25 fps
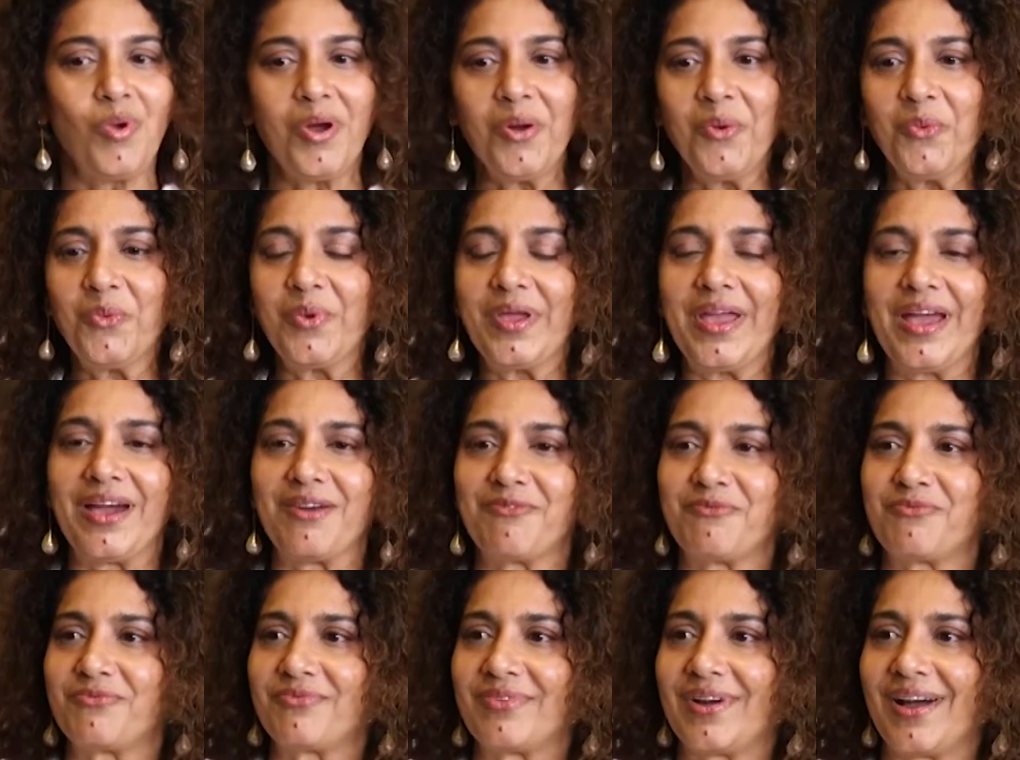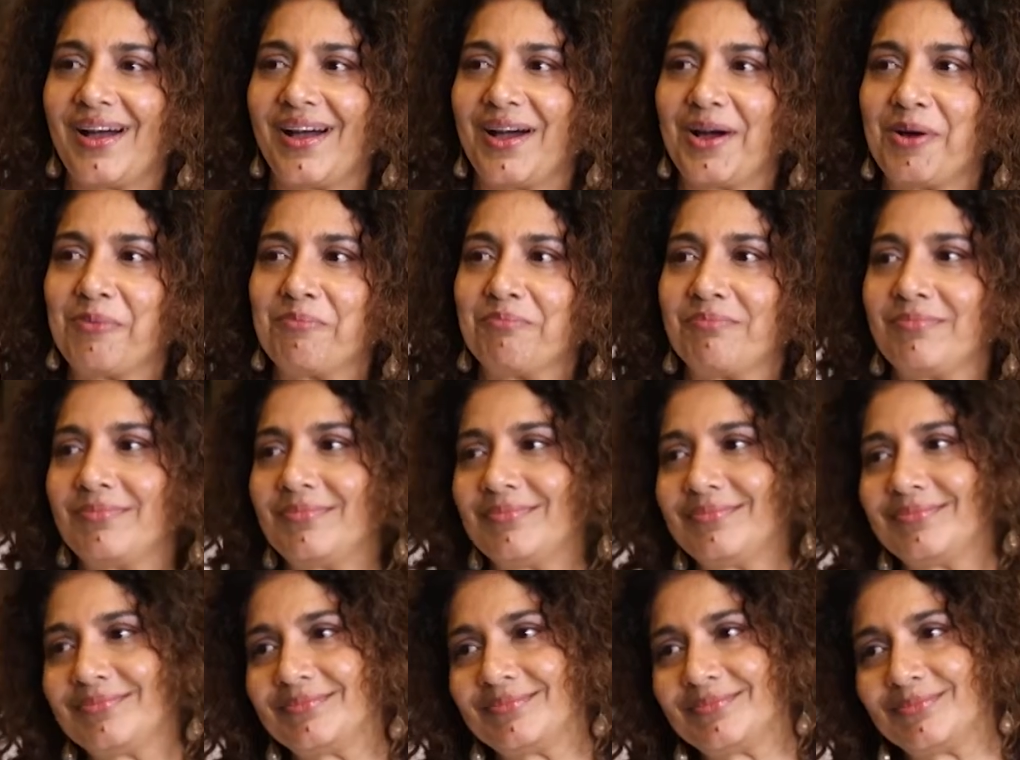Well,
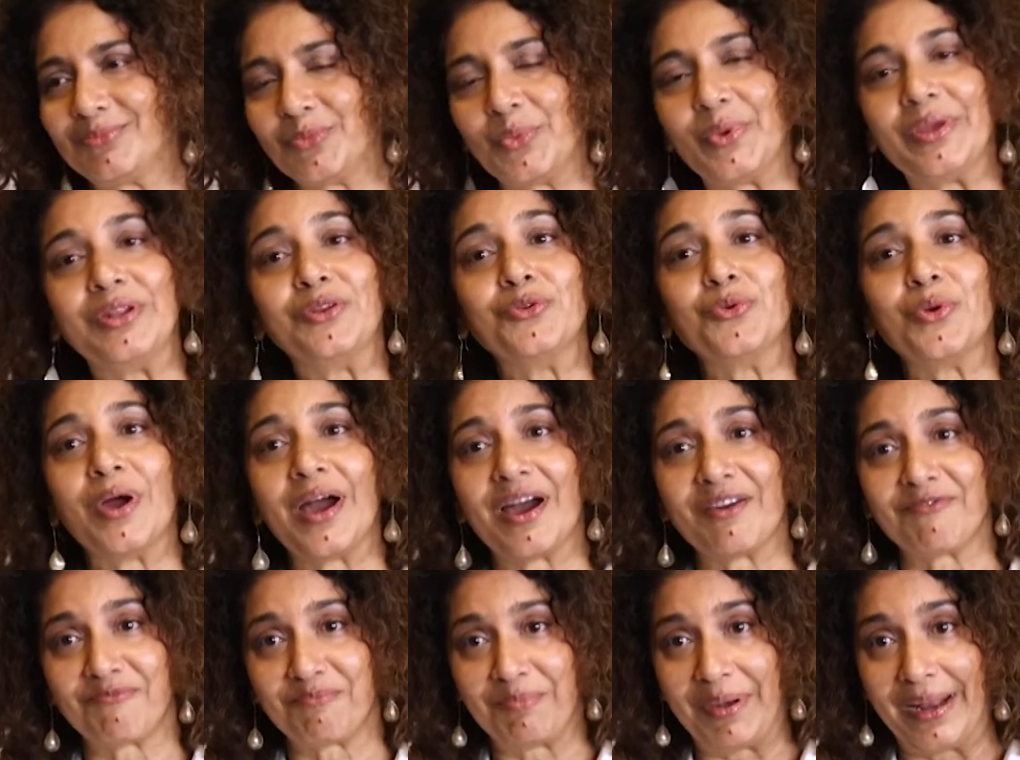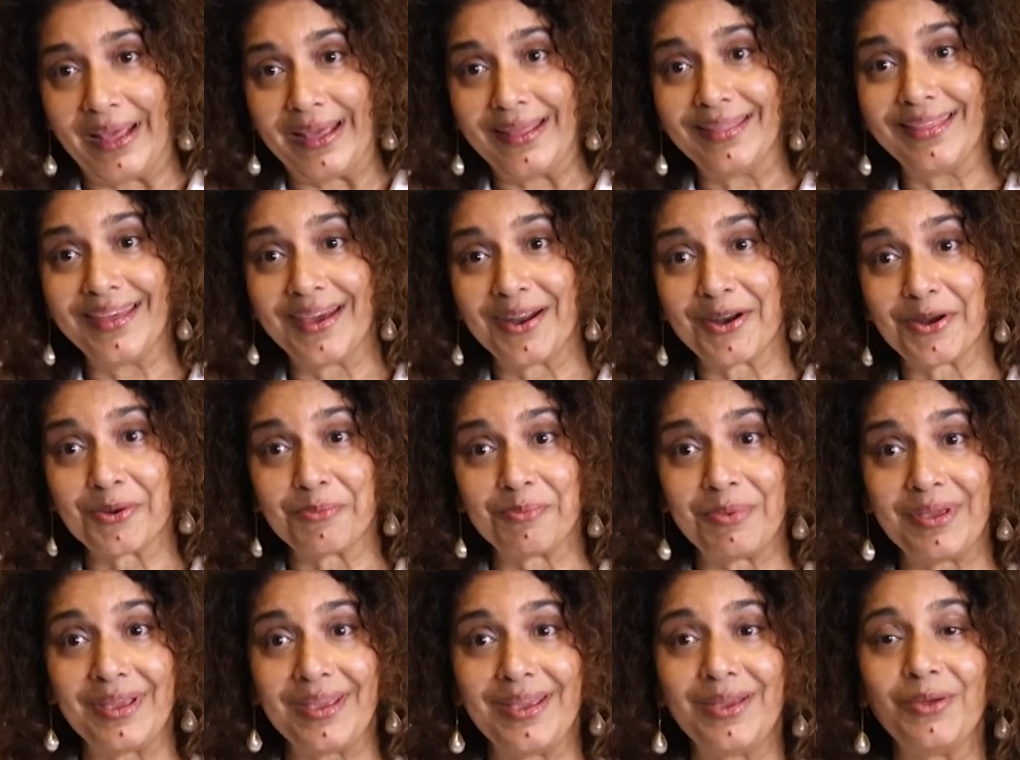we do have play
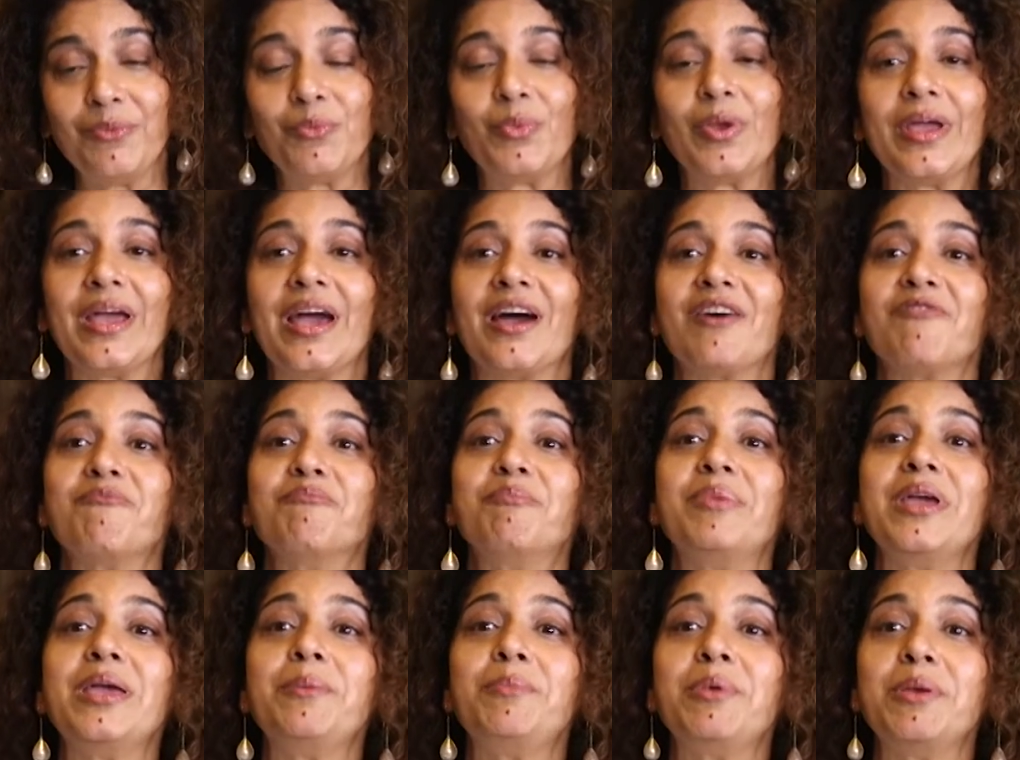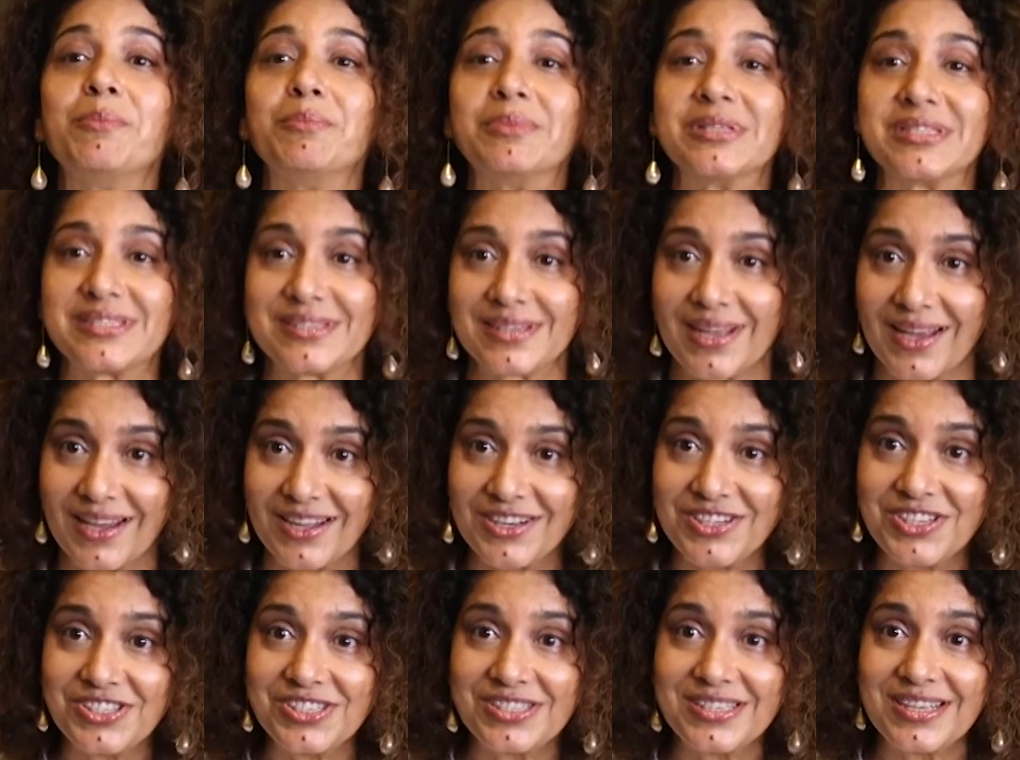therapy. We have baby
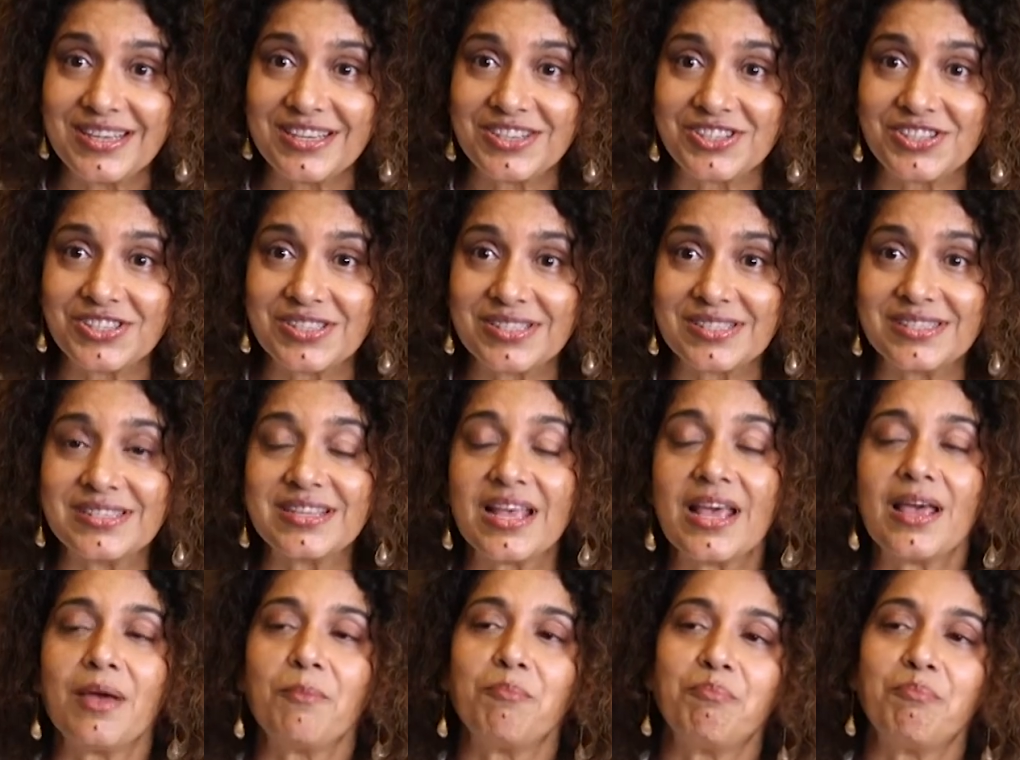massage sessions.